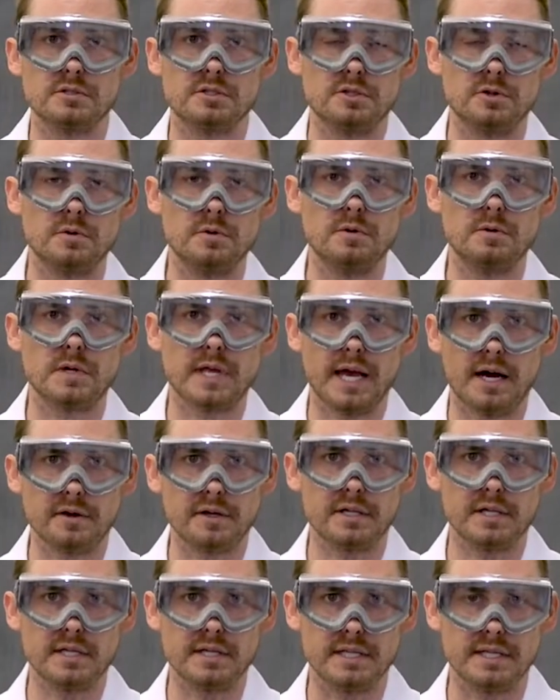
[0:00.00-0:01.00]
To
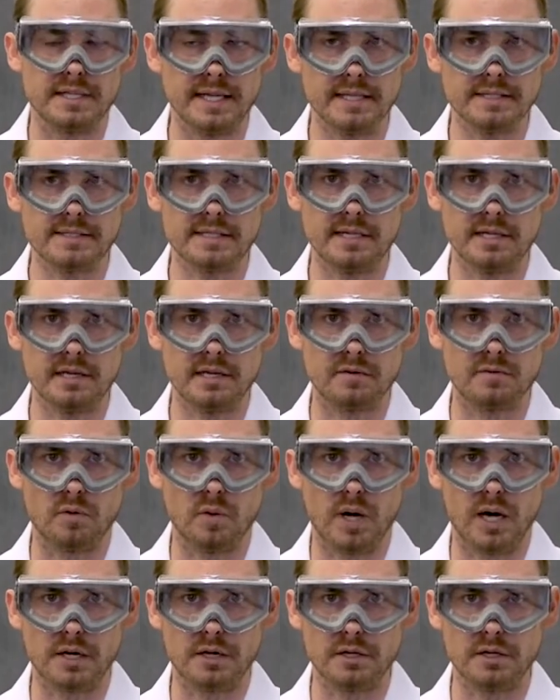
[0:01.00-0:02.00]
calculate the density of
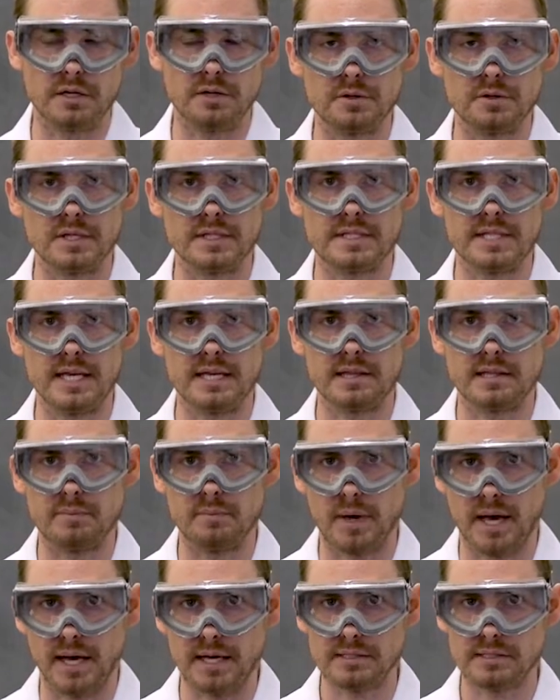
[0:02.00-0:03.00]
water, can take the
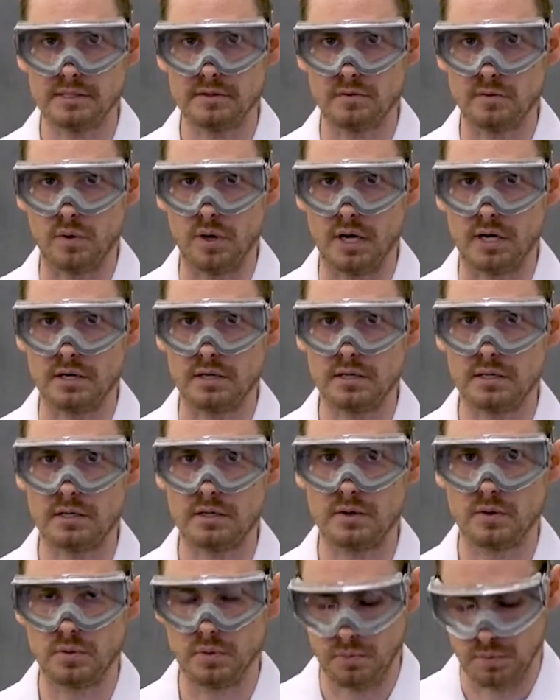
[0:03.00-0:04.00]
mass of water,
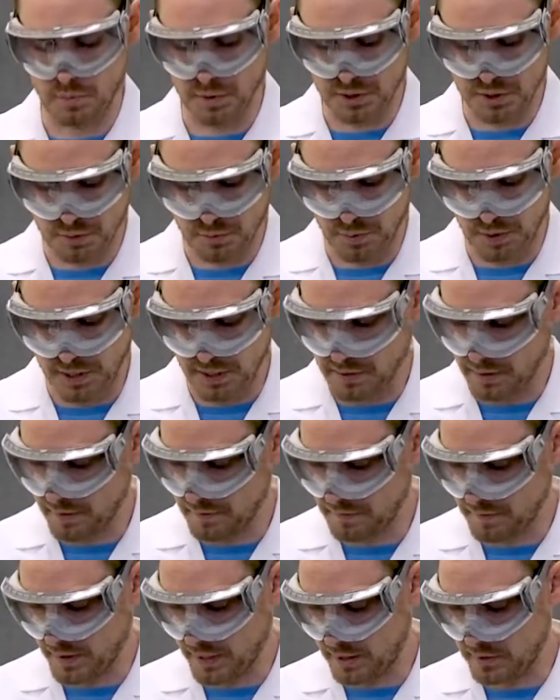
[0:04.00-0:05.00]
which we
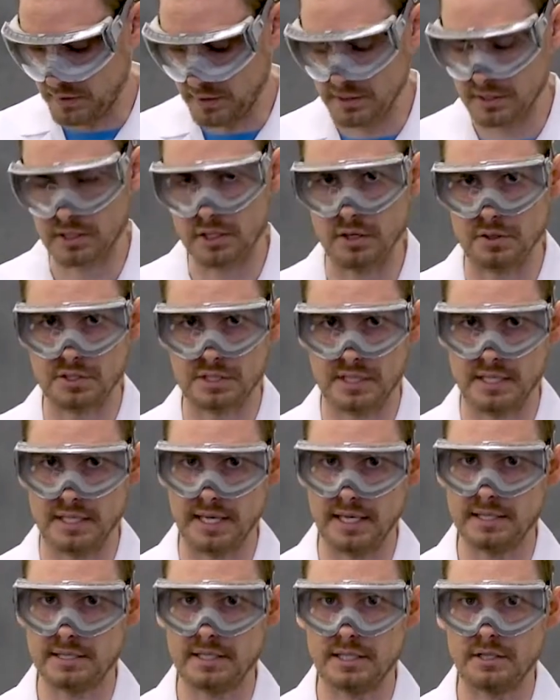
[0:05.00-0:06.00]
have found is close to
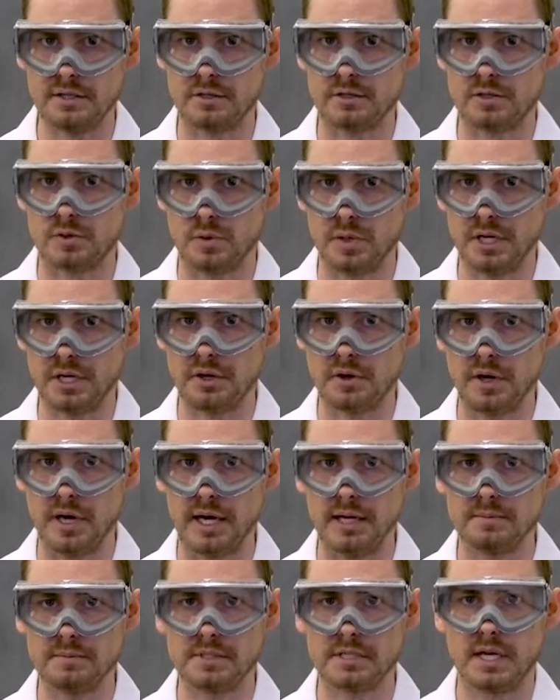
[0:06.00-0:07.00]
19 or 20
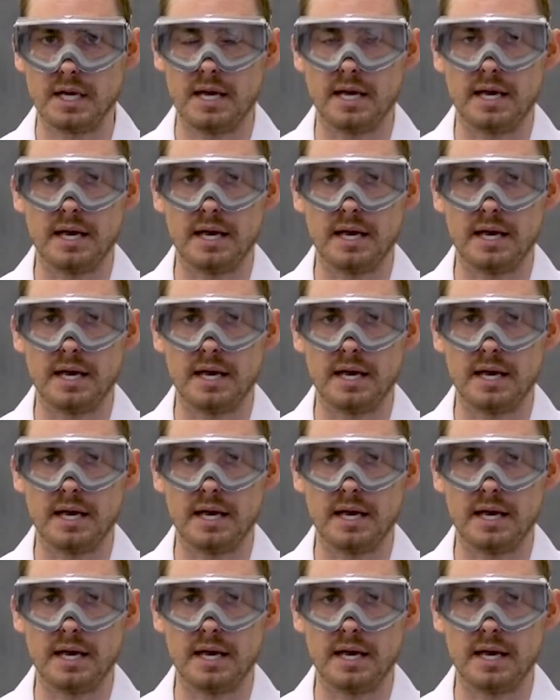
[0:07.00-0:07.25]
grams,